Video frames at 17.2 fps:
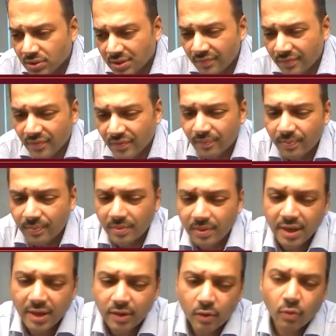and we
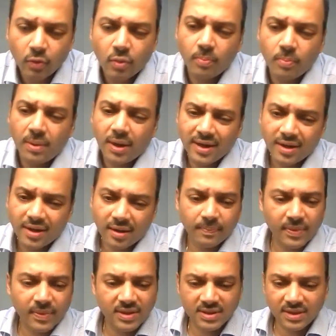like to buy
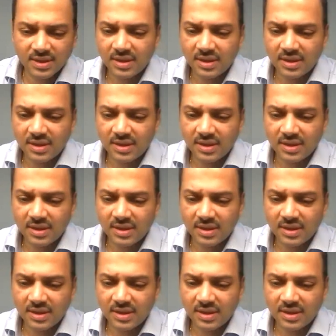companies,